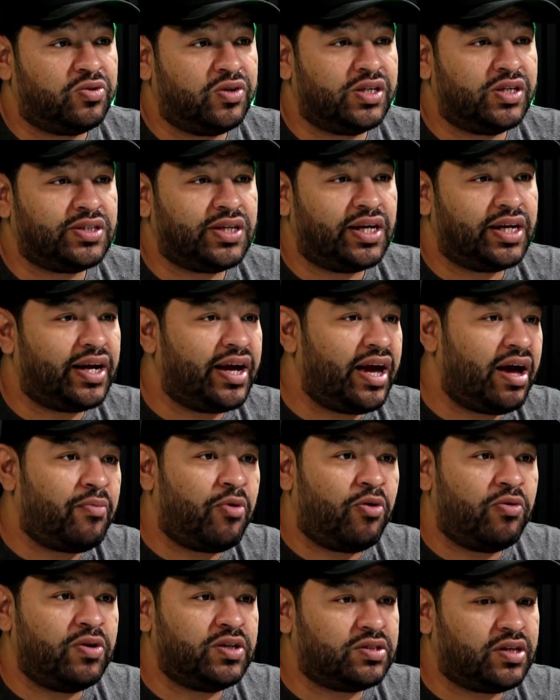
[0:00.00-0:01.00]
It's like, I'm
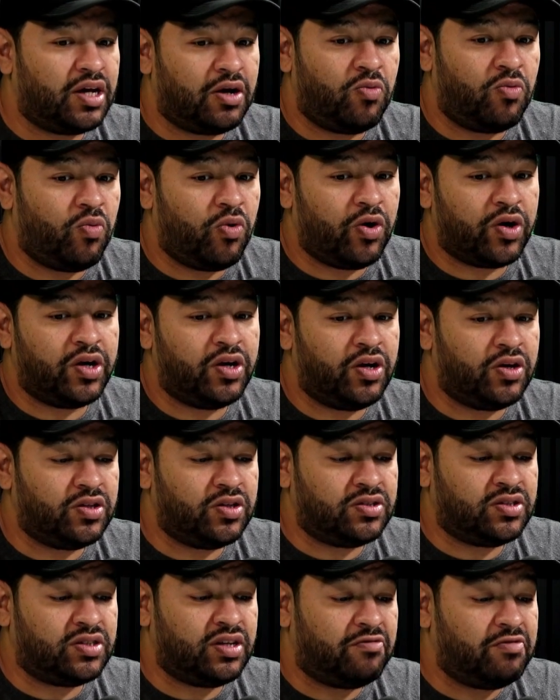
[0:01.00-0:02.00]
always like working on the
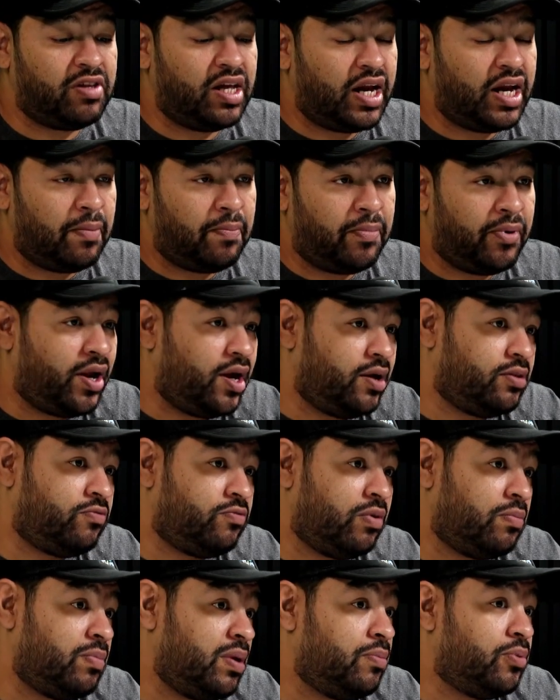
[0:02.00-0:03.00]
stuff that I put out
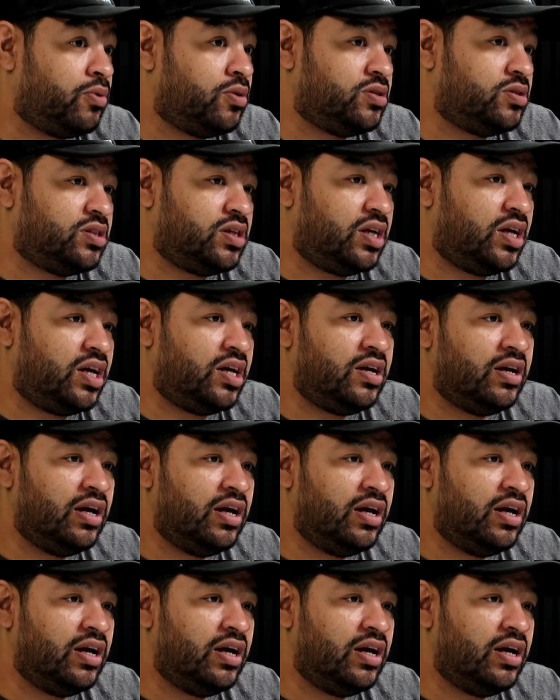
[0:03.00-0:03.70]
for people to see.